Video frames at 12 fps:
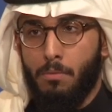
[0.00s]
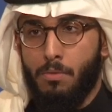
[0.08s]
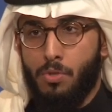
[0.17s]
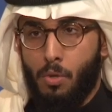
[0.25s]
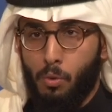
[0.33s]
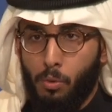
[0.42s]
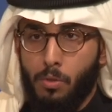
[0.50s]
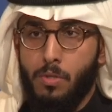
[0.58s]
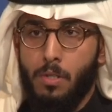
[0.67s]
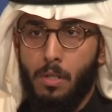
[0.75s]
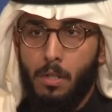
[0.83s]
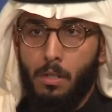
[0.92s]

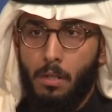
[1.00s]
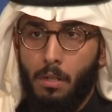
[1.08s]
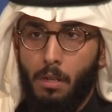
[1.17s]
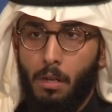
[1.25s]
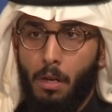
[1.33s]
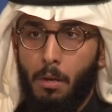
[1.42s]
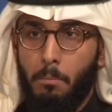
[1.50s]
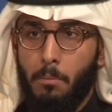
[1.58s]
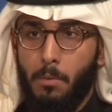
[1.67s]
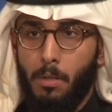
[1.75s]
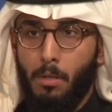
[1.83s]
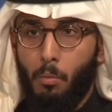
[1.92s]
schools
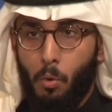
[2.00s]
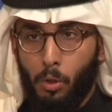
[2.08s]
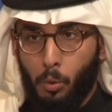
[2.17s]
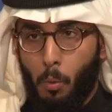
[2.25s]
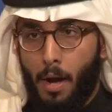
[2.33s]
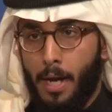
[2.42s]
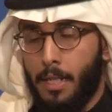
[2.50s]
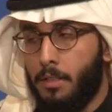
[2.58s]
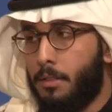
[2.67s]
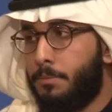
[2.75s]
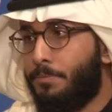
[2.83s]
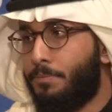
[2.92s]
worldwide,